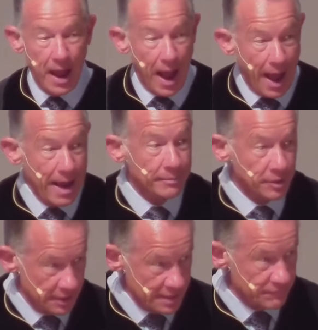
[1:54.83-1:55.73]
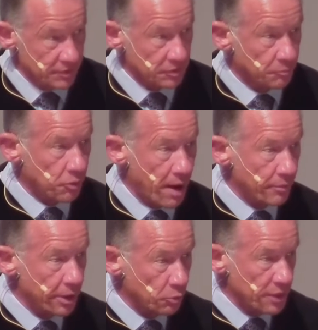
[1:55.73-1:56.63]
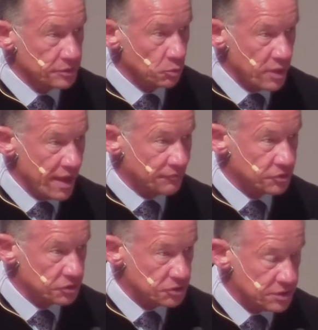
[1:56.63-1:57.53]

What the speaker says: I believe that the primary reason we have such